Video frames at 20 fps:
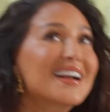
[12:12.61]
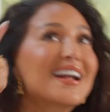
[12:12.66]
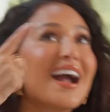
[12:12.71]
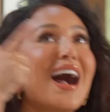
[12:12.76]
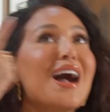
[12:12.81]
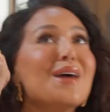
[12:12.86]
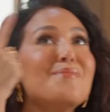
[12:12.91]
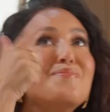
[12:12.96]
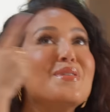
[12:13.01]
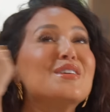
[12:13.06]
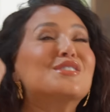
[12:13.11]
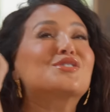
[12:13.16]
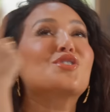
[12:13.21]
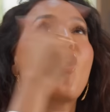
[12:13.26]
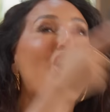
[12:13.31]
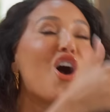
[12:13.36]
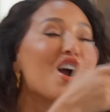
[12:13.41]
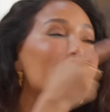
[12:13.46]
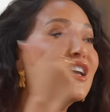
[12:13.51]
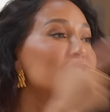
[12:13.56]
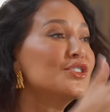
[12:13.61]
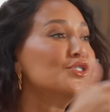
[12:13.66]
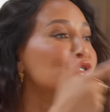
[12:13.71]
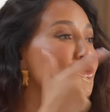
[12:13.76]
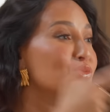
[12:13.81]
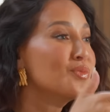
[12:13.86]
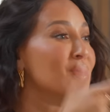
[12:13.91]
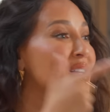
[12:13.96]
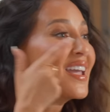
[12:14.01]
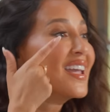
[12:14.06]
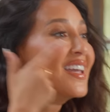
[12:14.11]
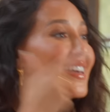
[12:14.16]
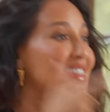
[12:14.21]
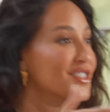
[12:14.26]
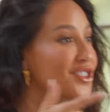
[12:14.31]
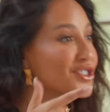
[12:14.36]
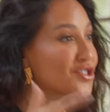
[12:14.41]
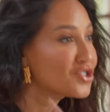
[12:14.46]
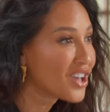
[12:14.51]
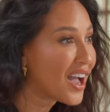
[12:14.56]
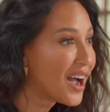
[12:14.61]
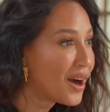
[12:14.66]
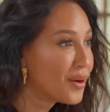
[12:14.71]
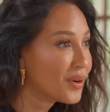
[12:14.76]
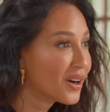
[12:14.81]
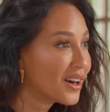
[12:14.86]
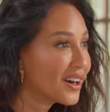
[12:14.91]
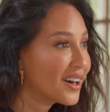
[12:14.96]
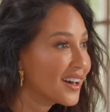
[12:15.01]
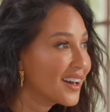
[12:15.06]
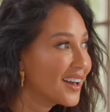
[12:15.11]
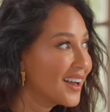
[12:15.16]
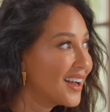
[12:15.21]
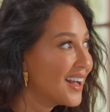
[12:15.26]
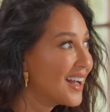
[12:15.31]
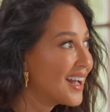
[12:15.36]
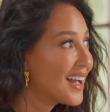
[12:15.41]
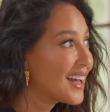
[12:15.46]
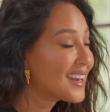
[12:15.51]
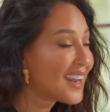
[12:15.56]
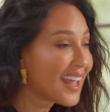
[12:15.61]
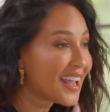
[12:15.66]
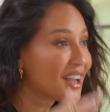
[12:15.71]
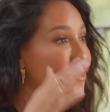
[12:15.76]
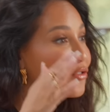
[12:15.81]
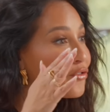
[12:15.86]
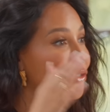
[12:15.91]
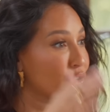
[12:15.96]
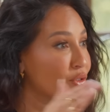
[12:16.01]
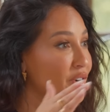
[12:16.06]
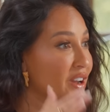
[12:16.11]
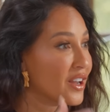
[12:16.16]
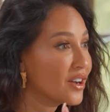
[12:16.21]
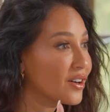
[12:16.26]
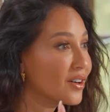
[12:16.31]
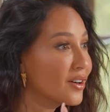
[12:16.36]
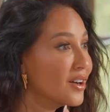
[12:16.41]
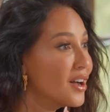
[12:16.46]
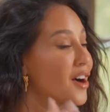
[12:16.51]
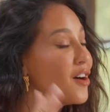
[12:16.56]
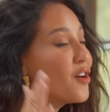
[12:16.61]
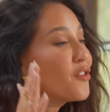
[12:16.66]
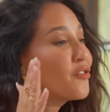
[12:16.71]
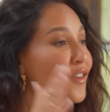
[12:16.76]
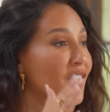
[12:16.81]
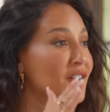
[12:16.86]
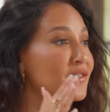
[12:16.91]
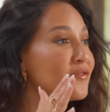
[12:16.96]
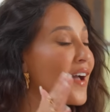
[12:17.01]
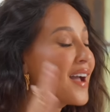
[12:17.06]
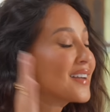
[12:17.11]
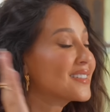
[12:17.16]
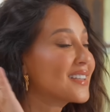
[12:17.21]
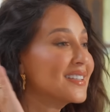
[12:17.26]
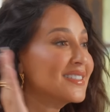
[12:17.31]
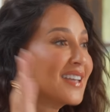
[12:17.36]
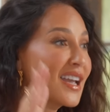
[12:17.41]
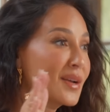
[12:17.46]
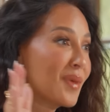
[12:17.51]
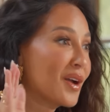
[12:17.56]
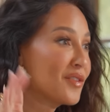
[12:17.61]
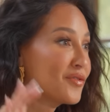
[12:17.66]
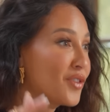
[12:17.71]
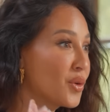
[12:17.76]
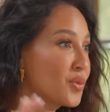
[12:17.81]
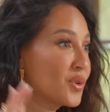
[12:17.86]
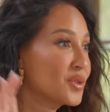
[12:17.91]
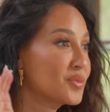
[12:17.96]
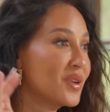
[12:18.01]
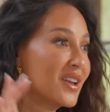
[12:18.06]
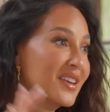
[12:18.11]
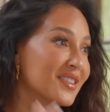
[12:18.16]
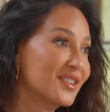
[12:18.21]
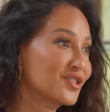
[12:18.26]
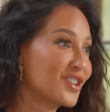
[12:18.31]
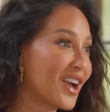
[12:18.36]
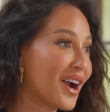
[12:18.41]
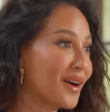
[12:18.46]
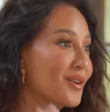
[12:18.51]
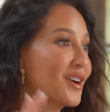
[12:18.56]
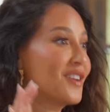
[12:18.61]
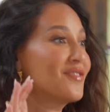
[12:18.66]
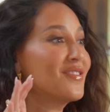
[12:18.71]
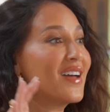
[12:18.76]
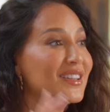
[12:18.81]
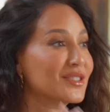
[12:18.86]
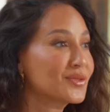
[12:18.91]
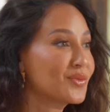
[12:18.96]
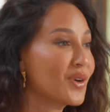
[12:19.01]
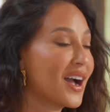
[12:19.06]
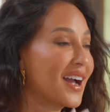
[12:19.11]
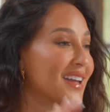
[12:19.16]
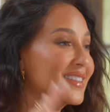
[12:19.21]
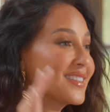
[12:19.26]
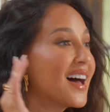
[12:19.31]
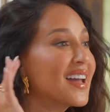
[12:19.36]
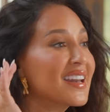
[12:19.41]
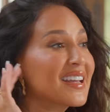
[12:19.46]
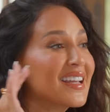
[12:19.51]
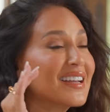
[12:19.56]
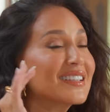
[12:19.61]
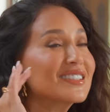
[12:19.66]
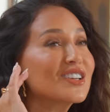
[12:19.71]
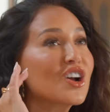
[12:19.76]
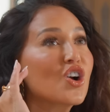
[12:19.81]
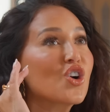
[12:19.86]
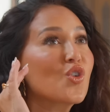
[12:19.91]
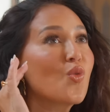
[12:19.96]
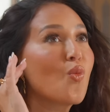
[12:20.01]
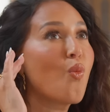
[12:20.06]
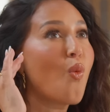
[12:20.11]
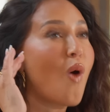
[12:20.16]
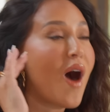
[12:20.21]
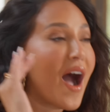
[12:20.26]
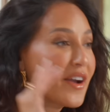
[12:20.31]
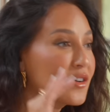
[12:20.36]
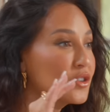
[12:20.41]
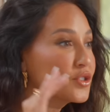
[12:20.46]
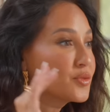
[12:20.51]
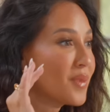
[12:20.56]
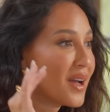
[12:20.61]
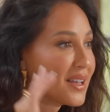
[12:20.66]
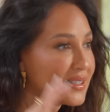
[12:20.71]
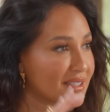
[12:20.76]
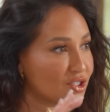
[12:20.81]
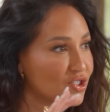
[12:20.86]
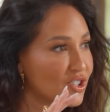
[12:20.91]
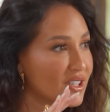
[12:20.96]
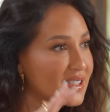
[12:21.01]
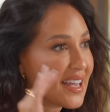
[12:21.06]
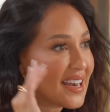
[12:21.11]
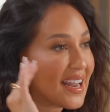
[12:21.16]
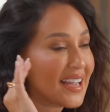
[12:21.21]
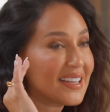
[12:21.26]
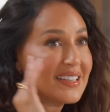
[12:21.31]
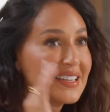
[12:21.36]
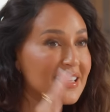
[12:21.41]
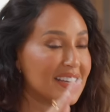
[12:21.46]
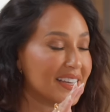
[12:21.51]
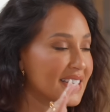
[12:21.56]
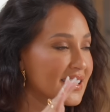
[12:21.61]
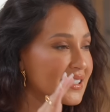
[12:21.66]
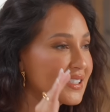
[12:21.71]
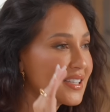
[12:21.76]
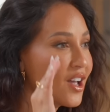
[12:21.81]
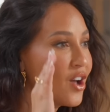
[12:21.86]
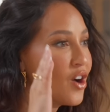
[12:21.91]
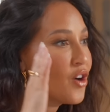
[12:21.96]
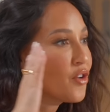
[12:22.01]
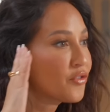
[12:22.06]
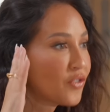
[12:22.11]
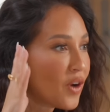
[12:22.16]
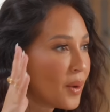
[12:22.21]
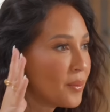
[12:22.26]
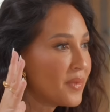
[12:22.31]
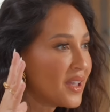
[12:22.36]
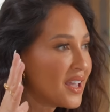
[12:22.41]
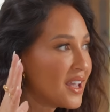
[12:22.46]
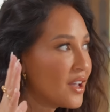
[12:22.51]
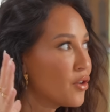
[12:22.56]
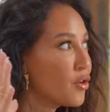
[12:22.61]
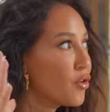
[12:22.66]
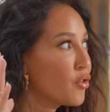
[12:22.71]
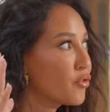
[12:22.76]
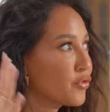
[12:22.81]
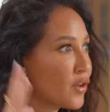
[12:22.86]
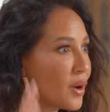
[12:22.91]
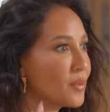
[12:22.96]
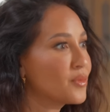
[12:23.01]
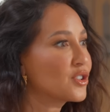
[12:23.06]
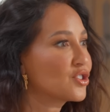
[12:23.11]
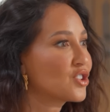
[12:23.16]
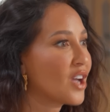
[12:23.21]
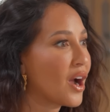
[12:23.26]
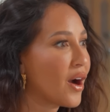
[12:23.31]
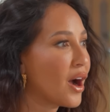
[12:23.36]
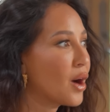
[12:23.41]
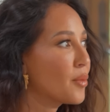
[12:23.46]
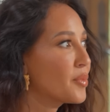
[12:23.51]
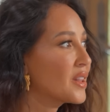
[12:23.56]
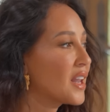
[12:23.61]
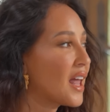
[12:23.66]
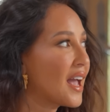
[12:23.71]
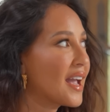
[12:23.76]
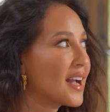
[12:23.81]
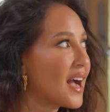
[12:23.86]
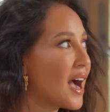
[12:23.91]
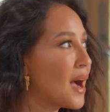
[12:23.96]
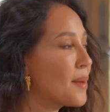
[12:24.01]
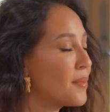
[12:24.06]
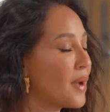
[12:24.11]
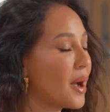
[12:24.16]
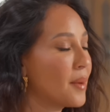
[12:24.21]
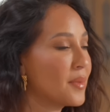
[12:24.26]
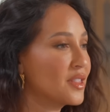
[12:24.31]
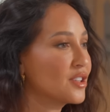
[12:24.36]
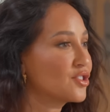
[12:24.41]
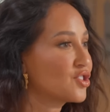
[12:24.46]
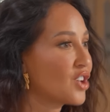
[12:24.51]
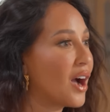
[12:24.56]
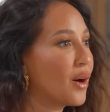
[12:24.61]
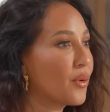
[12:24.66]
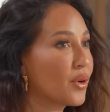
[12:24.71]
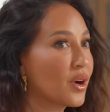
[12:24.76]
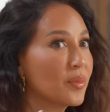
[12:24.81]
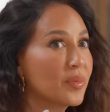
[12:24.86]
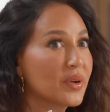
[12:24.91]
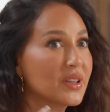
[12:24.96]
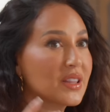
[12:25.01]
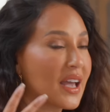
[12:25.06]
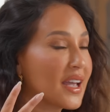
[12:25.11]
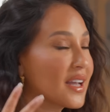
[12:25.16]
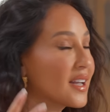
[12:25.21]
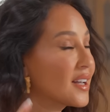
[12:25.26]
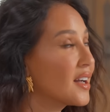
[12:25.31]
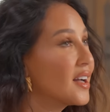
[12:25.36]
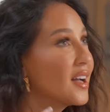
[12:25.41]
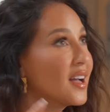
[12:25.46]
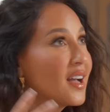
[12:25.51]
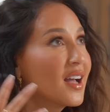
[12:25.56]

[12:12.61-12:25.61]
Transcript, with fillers: God be talking to me in the shower. Like, for real. Fun fact I take my phone with me in the shower, and that's why Lana gets wild messages and ideas from me from the shower. I'll be like, I'm, I'm in the shower, but like,